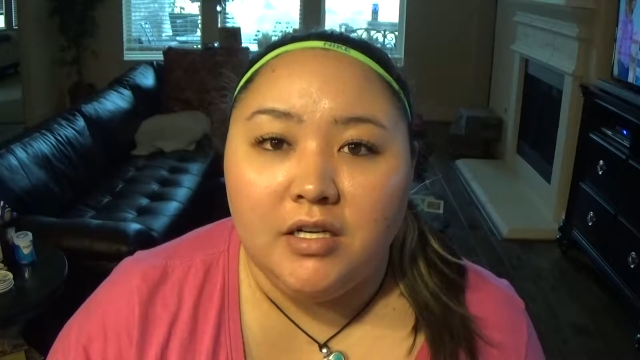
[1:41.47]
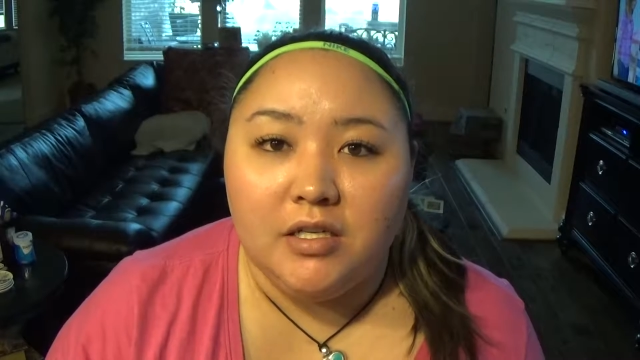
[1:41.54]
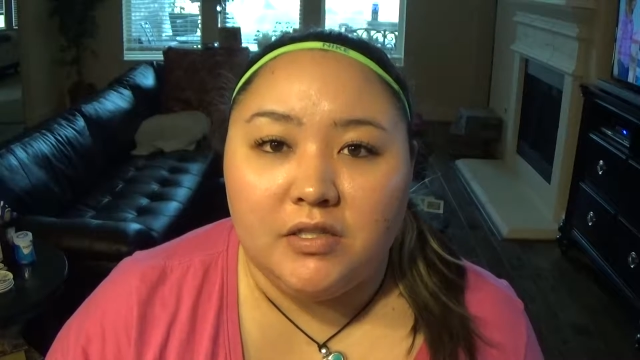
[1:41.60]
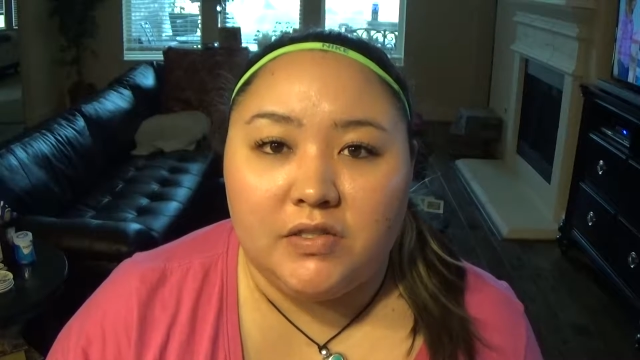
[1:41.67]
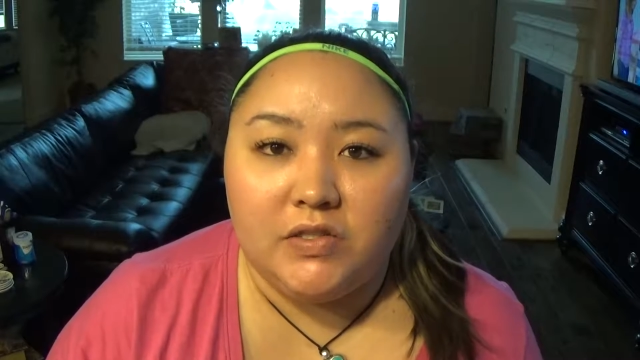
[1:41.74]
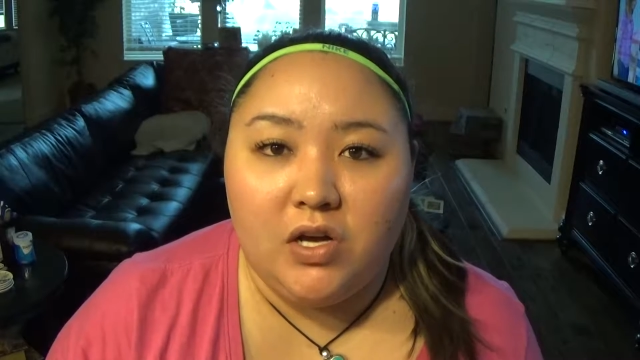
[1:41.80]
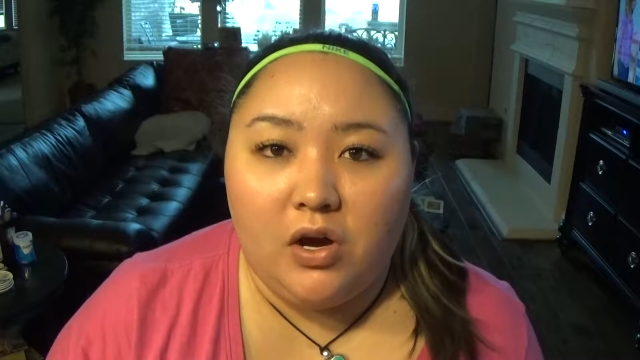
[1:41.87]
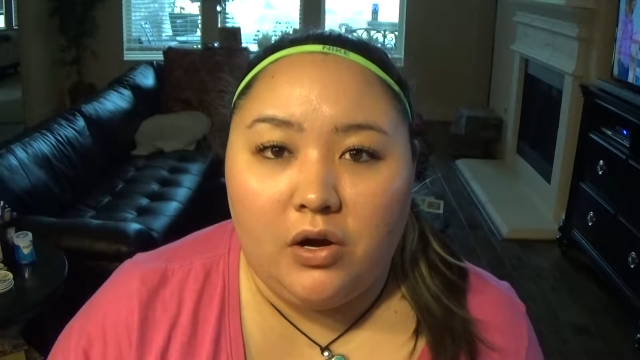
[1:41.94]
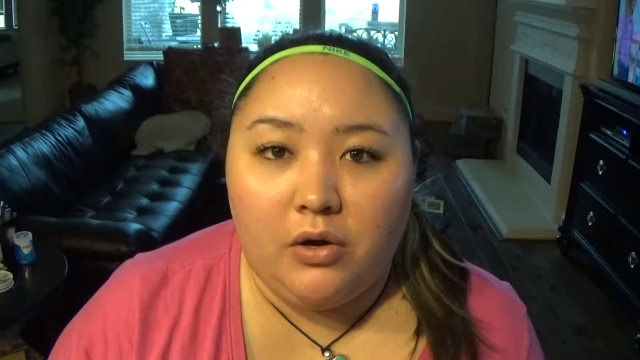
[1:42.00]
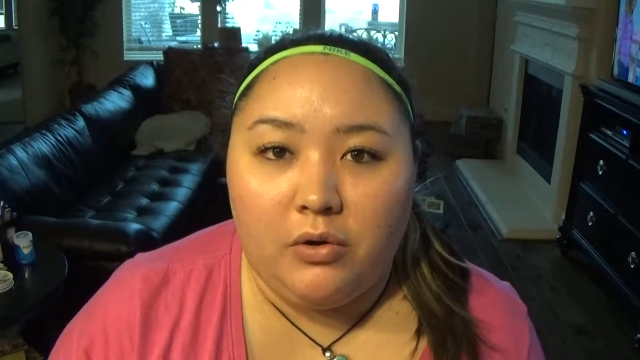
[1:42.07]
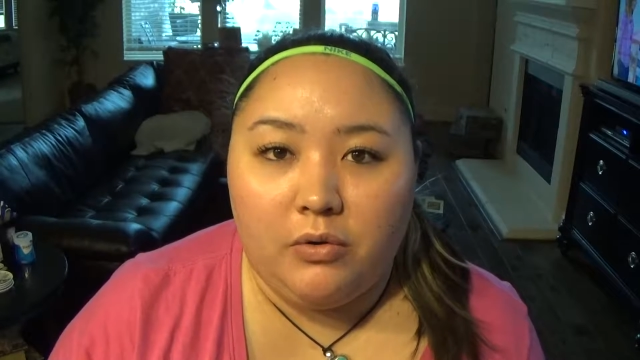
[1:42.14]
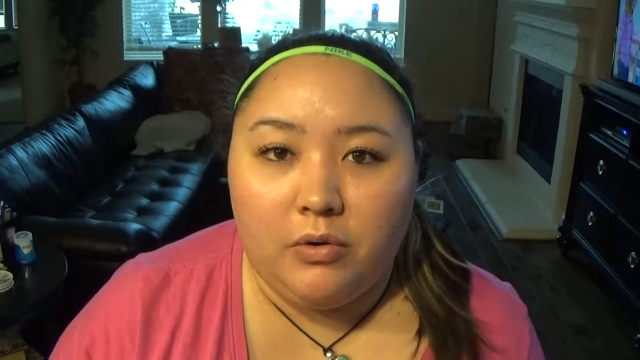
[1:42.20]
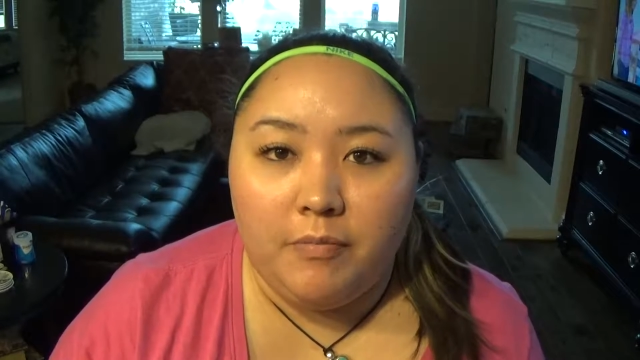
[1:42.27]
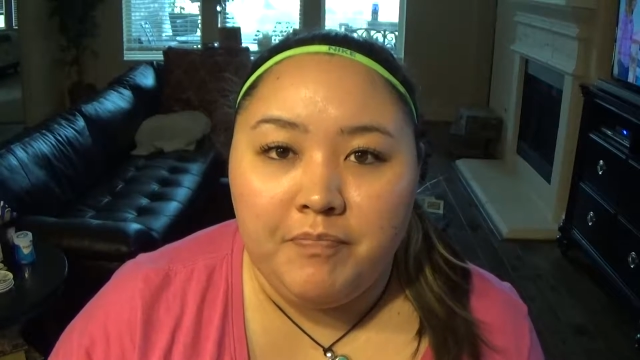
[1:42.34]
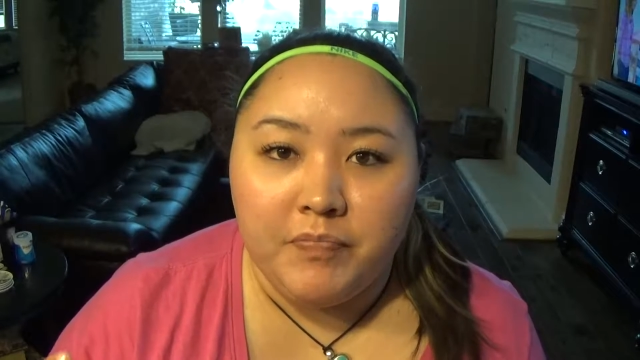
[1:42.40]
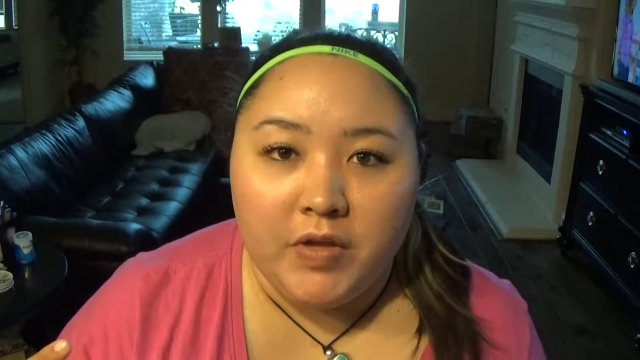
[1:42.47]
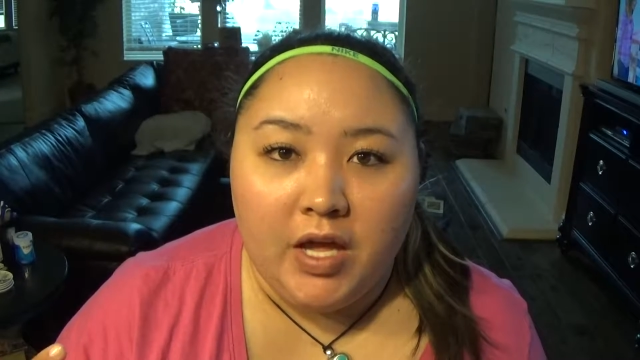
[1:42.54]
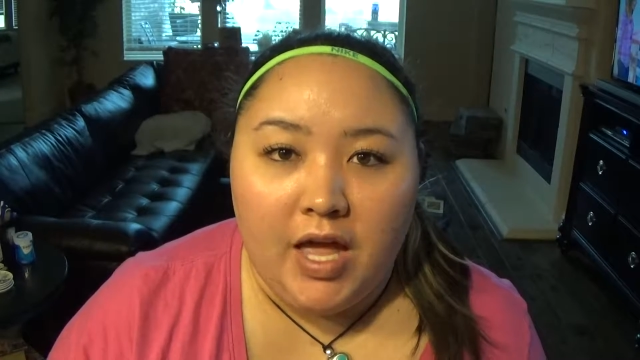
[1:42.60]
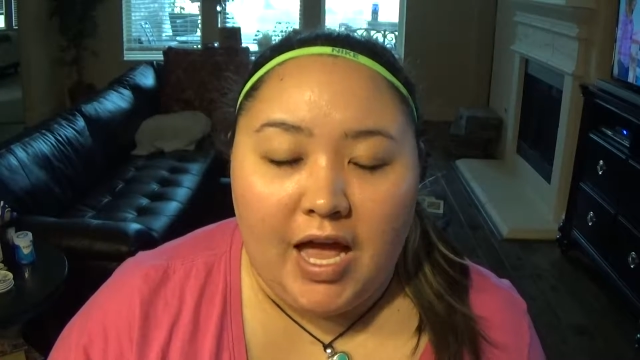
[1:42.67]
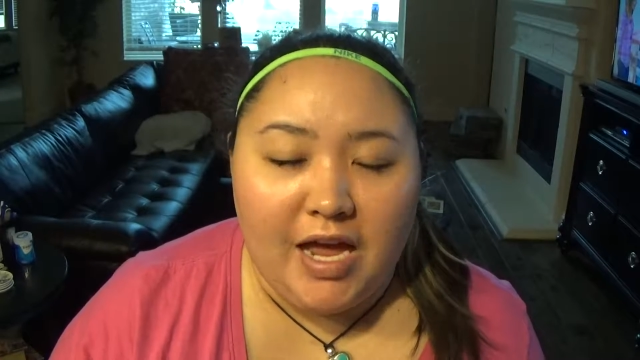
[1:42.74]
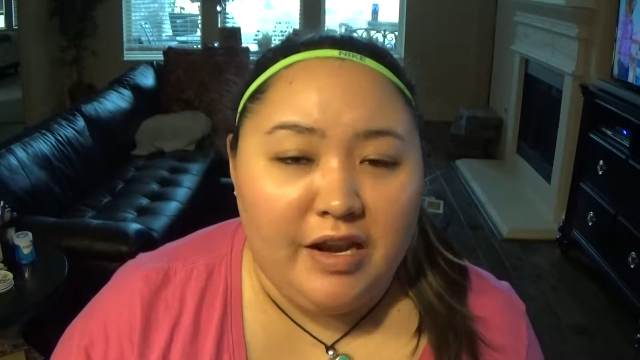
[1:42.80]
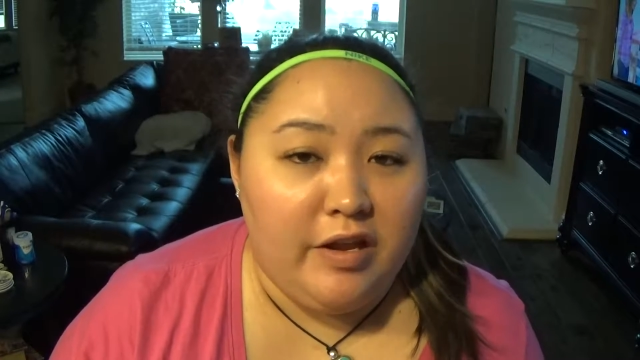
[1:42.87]
So
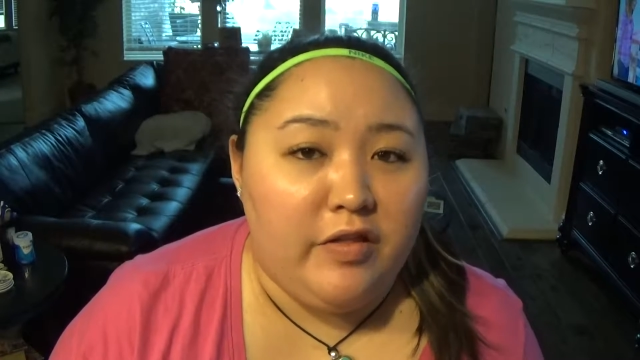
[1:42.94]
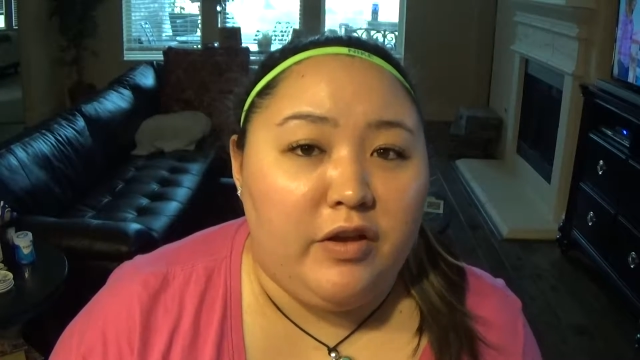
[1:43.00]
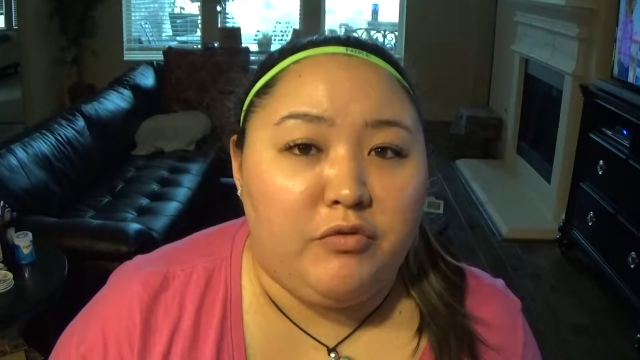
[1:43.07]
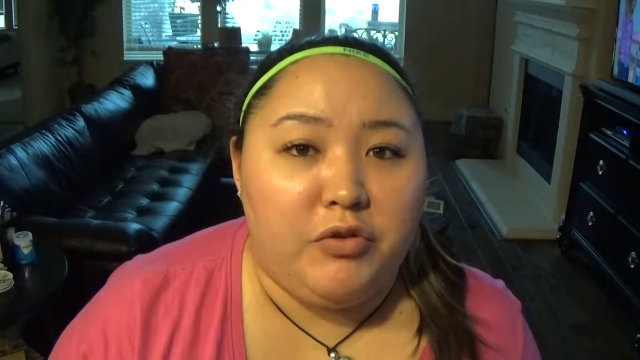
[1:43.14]
anything